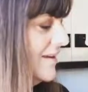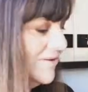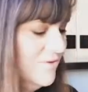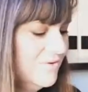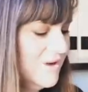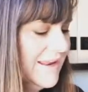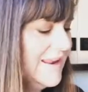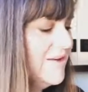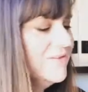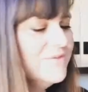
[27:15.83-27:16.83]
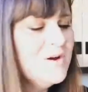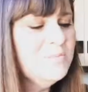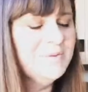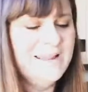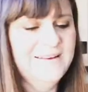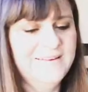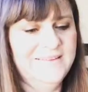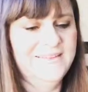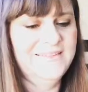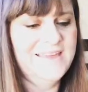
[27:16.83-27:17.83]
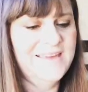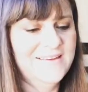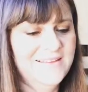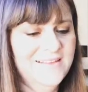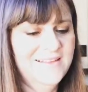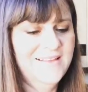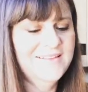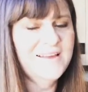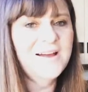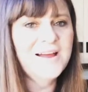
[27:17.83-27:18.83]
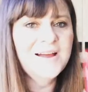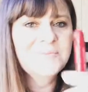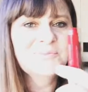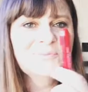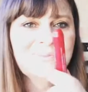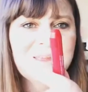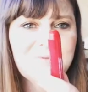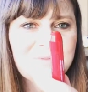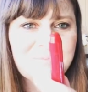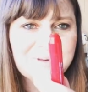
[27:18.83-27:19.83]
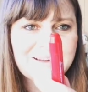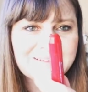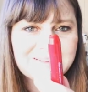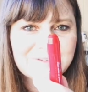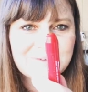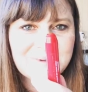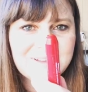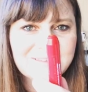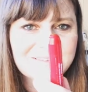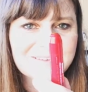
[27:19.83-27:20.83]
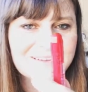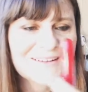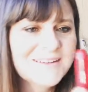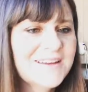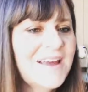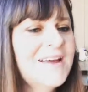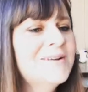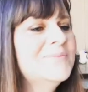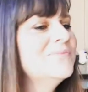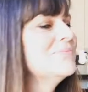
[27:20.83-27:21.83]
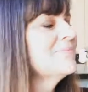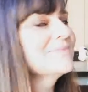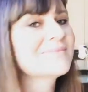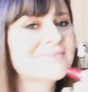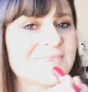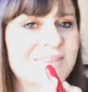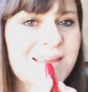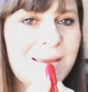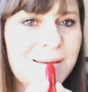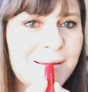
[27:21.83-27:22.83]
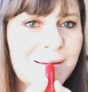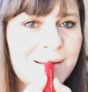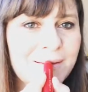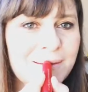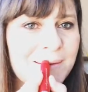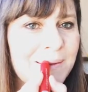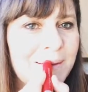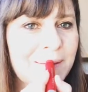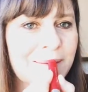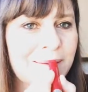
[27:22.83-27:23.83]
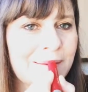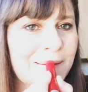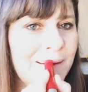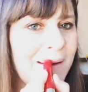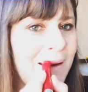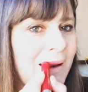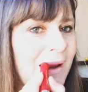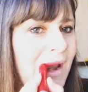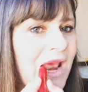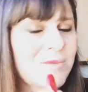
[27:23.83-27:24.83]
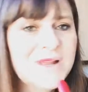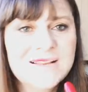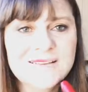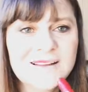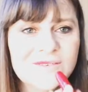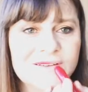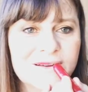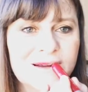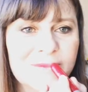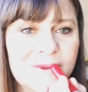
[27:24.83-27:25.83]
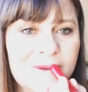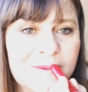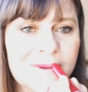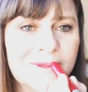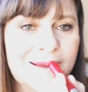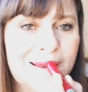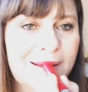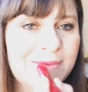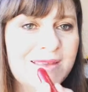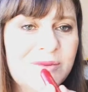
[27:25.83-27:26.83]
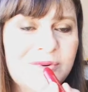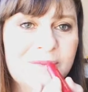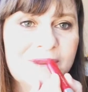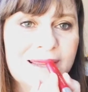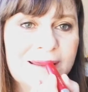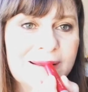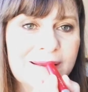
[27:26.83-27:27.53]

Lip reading: Oh, now it's a very blunt thing. I'm big with blunt instruments. So here you go, guys. I'm just going to do that. And then Melly's going to have to tidy me up because I can't see properly.